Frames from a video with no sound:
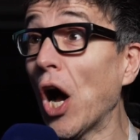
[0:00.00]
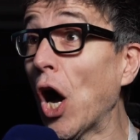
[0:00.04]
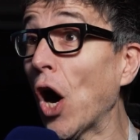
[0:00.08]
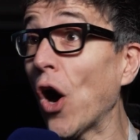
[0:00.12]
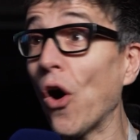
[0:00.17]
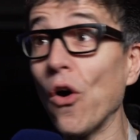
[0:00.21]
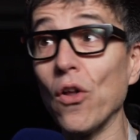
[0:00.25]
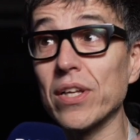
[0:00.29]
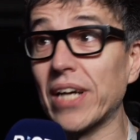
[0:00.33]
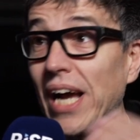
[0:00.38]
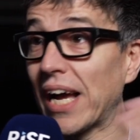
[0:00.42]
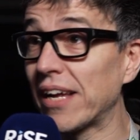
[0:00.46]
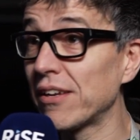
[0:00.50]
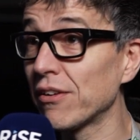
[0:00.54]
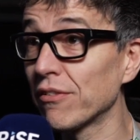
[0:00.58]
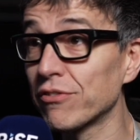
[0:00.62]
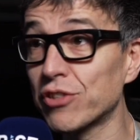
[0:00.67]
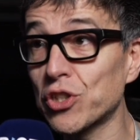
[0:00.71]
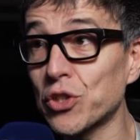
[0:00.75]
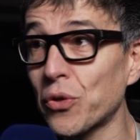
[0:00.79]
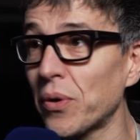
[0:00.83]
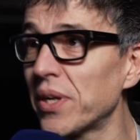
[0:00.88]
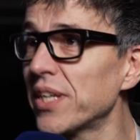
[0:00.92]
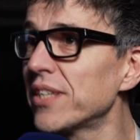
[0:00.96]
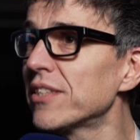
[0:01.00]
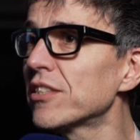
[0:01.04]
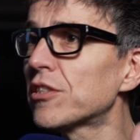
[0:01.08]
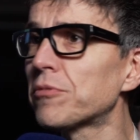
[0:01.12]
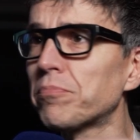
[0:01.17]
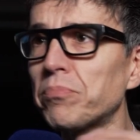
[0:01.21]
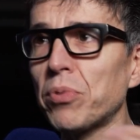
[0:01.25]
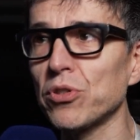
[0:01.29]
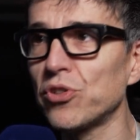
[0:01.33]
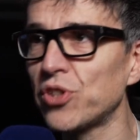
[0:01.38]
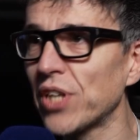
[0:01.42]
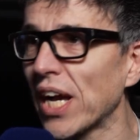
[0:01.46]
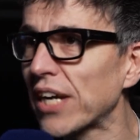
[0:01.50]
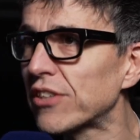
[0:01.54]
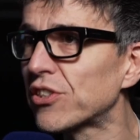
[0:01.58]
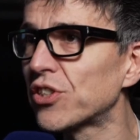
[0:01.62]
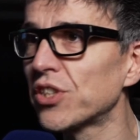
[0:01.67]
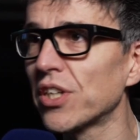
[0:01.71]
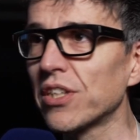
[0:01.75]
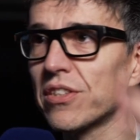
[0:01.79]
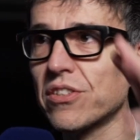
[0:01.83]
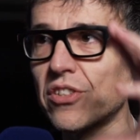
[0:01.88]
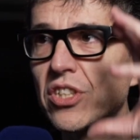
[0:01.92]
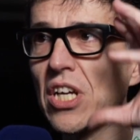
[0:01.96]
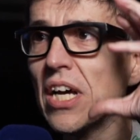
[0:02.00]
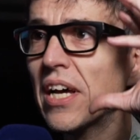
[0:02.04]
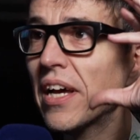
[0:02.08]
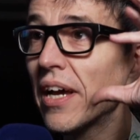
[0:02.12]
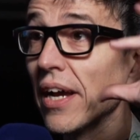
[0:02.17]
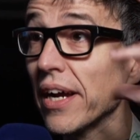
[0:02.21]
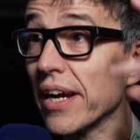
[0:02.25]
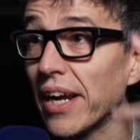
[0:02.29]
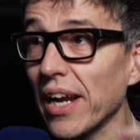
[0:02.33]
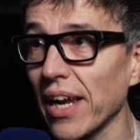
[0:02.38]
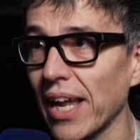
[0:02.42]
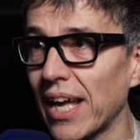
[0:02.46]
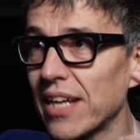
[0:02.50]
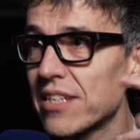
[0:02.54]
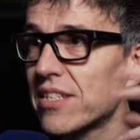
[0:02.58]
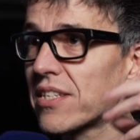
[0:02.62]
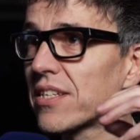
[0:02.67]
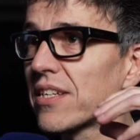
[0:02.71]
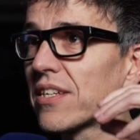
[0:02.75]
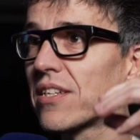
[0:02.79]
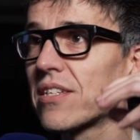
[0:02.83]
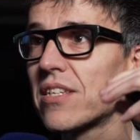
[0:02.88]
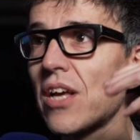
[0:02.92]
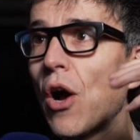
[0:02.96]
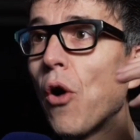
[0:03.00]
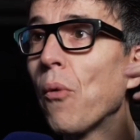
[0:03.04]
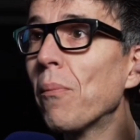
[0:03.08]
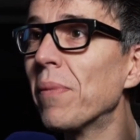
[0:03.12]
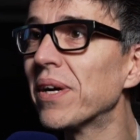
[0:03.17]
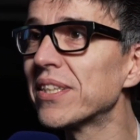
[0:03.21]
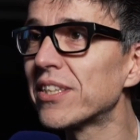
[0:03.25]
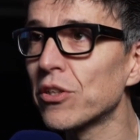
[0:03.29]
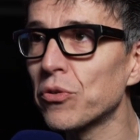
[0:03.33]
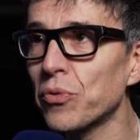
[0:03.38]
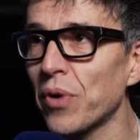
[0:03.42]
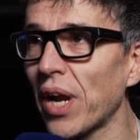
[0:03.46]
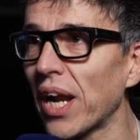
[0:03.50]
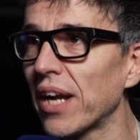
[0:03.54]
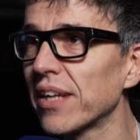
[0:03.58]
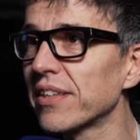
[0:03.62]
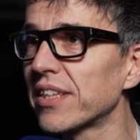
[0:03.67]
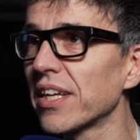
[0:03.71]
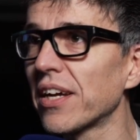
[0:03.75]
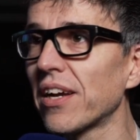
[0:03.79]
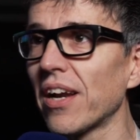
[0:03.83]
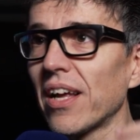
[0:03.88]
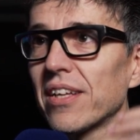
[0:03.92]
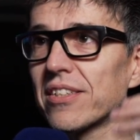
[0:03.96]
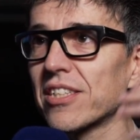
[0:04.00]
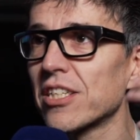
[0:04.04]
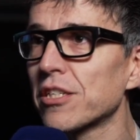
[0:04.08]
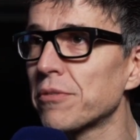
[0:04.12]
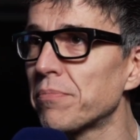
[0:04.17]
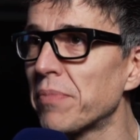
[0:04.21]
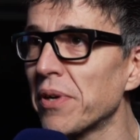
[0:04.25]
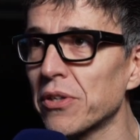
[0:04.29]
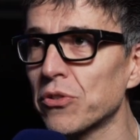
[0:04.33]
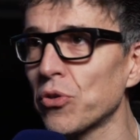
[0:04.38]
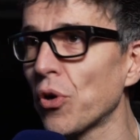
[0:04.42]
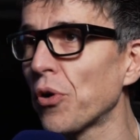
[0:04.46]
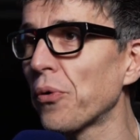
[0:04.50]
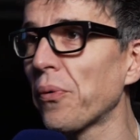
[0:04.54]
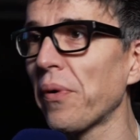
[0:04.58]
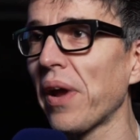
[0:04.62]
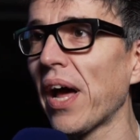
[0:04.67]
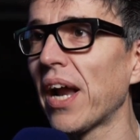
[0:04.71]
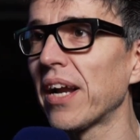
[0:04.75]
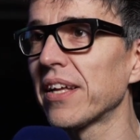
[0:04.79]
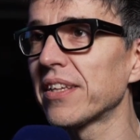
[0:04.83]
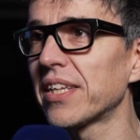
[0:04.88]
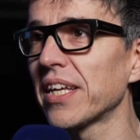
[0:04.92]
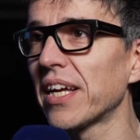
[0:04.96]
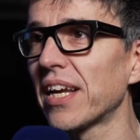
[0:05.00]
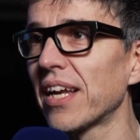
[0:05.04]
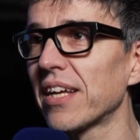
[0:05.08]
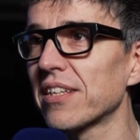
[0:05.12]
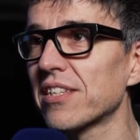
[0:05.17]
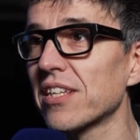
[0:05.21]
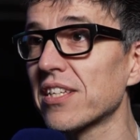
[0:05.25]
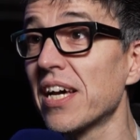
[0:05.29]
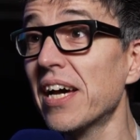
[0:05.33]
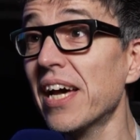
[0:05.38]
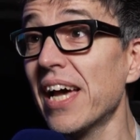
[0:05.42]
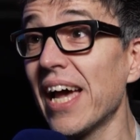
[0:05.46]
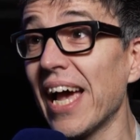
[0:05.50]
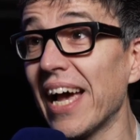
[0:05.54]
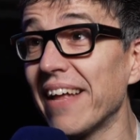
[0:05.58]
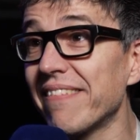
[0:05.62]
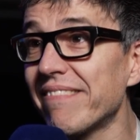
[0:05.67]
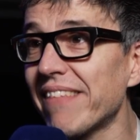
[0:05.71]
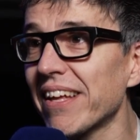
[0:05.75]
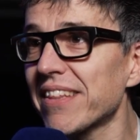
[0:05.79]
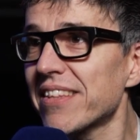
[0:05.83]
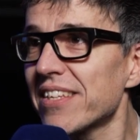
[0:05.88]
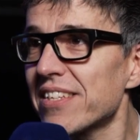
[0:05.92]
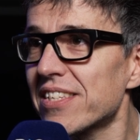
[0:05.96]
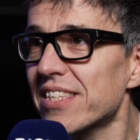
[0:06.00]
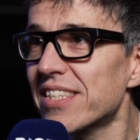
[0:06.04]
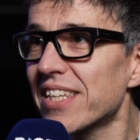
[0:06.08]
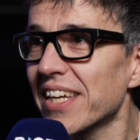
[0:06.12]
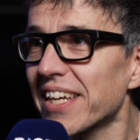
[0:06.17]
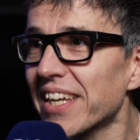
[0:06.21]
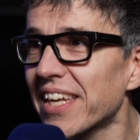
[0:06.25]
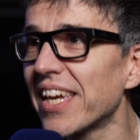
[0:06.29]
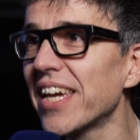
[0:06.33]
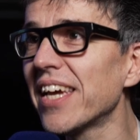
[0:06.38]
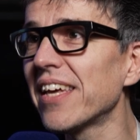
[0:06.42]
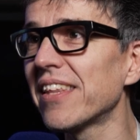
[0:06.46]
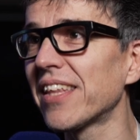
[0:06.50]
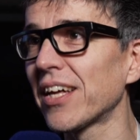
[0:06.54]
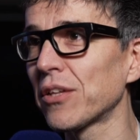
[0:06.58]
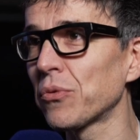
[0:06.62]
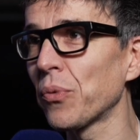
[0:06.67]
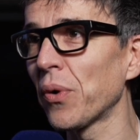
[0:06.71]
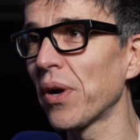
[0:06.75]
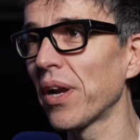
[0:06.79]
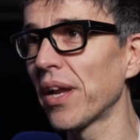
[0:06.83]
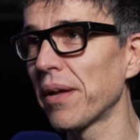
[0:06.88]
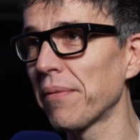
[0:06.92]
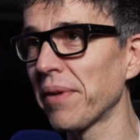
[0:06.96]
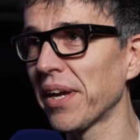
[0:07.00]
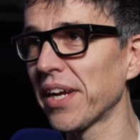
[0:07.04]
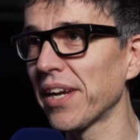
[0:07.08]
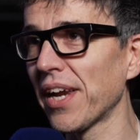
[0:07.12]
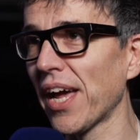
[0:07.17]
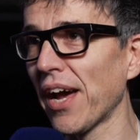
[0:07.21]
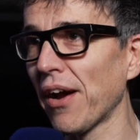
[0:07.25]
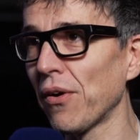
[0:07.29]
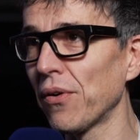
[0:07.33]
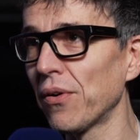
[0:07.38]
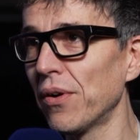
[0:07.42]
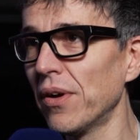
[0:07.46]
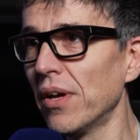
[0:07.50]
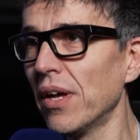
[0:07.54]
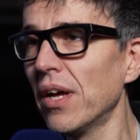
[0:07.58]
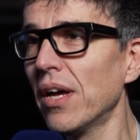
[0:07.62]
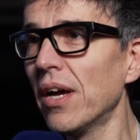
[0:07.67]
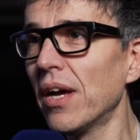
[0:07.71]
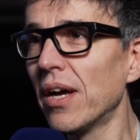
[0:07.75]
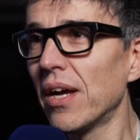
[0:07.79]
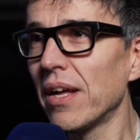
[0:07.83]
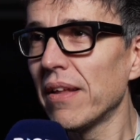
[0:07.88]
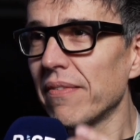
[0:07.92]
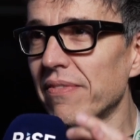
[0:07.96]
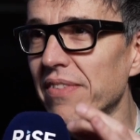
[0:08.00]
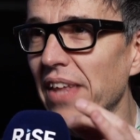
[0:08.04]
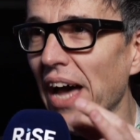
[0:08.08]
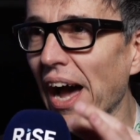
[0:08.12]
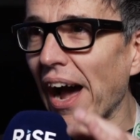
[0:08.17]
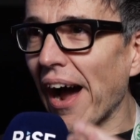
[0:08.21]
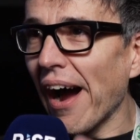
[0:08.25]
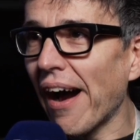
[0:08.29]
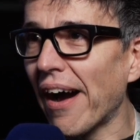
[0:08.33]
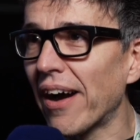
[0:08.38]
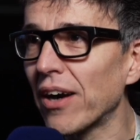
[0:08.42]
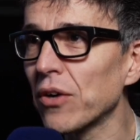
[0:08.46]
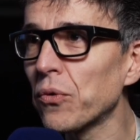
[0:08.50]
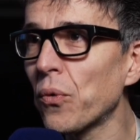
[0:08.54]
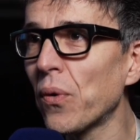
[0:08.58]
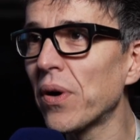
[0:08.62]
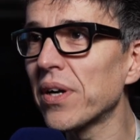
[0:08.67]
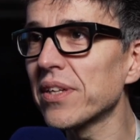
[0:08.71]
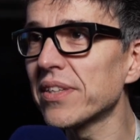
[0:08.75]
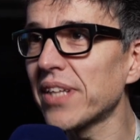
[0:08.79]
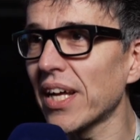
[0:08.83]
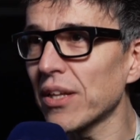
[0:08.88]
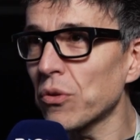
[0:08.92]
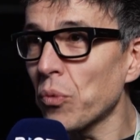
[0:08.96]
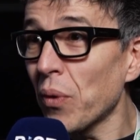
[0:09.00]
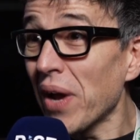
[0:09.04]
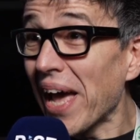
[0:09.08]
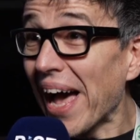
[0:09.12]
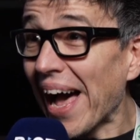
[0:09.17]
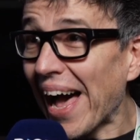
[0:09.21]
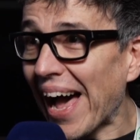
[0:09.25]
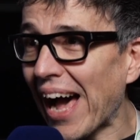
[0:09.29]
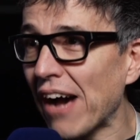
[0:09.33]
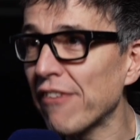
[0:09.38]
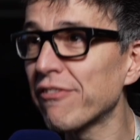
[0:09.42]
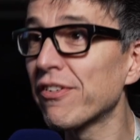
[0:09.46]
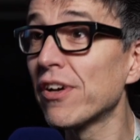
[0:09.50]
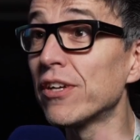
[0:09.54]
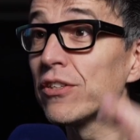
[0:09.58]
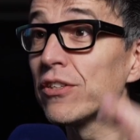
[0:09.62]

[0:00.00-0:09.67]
all kind of screens, projections, glasses, augmented reality glasses, virtual reality glasses, and that is the key that we're living now. The hardware that we have